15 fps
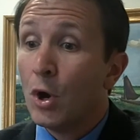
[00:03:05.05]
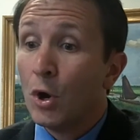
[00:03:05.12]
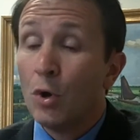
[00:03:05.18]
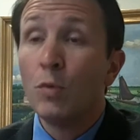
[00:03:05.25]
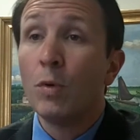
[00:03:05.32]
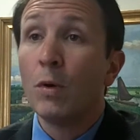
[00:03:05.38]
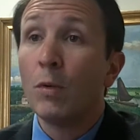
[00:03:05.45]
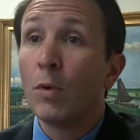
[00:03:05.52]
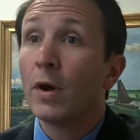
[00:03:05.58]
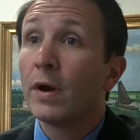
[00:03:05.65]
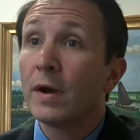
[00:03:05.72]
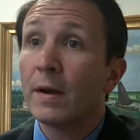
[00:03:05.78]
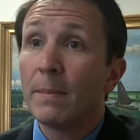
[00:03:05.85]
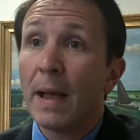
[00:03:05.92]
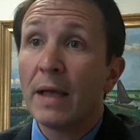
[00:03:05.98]
who were
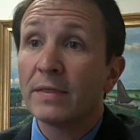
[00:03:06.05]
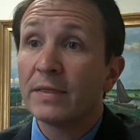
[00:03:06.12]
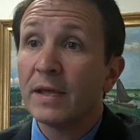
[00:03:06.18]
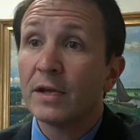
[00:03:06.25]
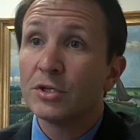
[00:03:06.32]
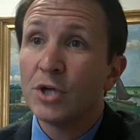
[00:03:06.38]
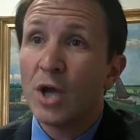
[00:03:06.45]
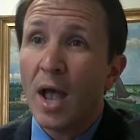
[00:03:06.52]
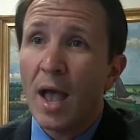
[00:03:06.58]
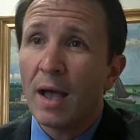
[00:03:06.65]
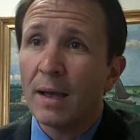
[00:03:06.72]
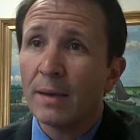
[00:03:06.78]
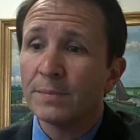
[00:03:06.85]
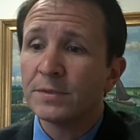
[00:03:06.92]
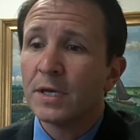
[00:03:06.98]
worried about their
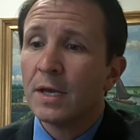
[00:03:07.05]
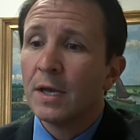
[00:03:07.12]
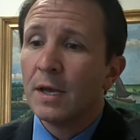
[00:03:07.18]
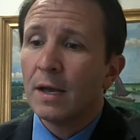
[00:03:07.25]
jobs.